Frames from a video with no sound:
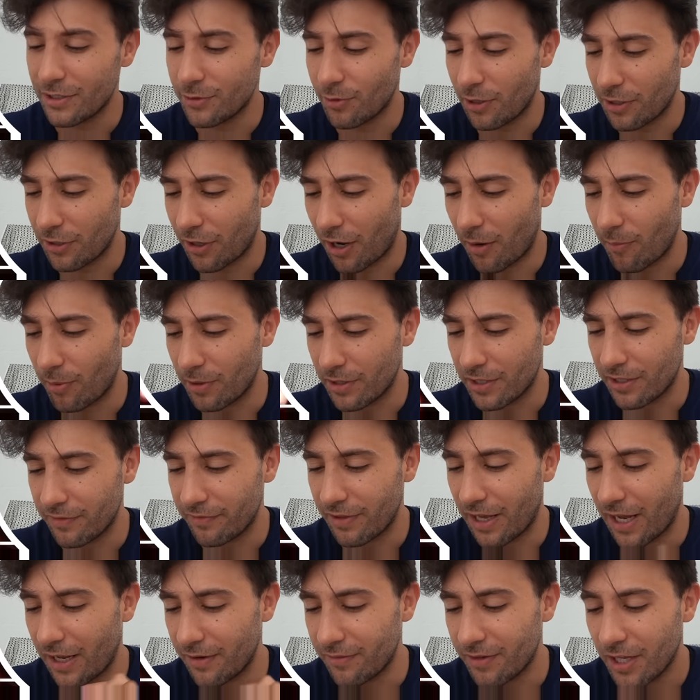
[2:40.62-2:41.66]
do I not believe
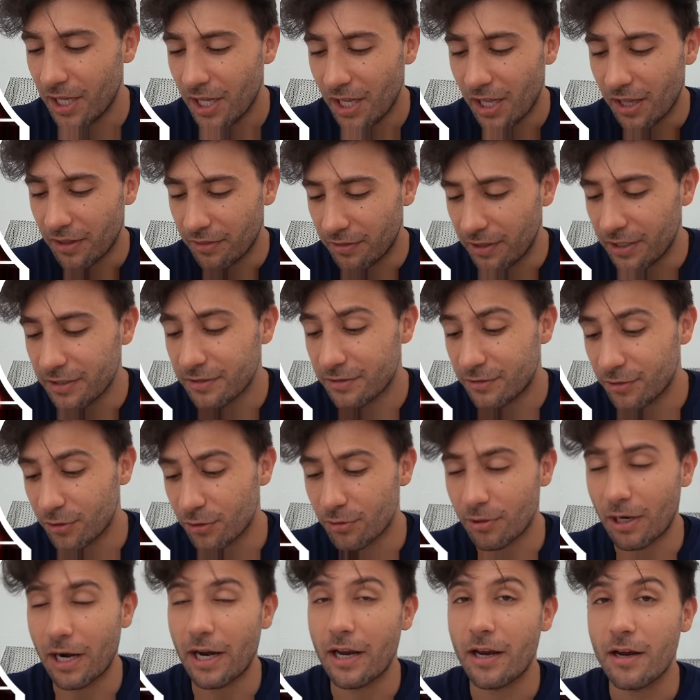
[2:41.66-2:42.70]
that? This dude
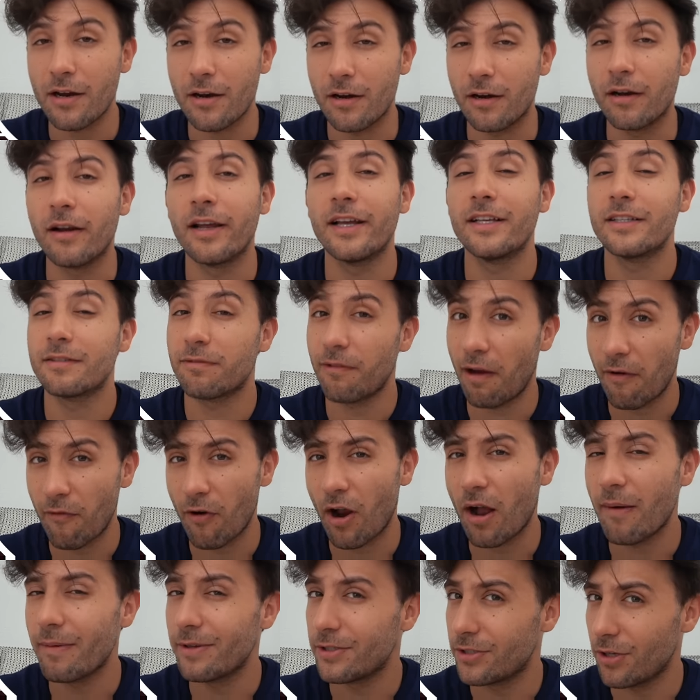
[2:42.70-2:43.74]
right here, his favorite
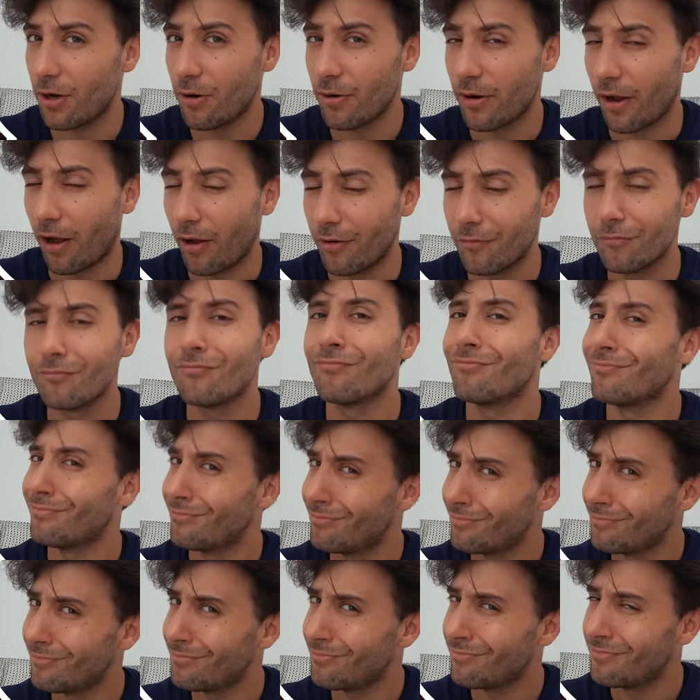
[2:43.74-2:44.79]
hobby is yoga.
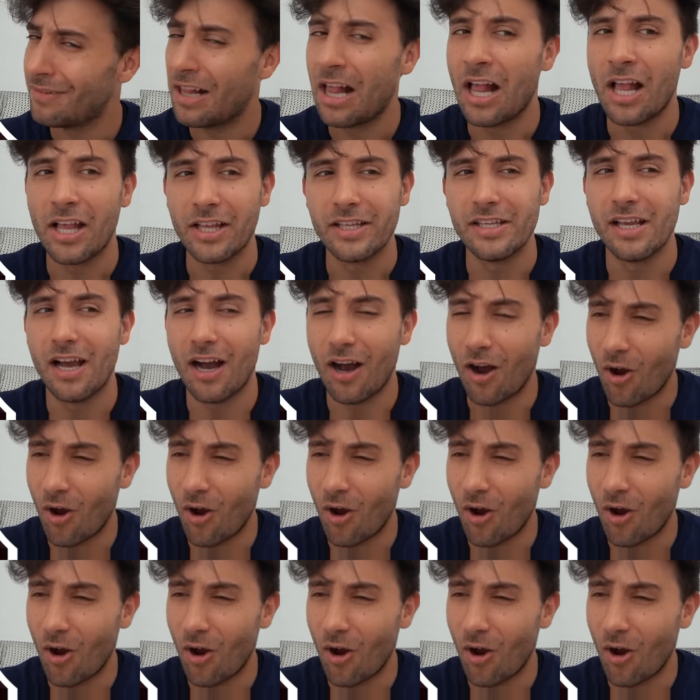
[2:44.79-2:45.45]
Yeah,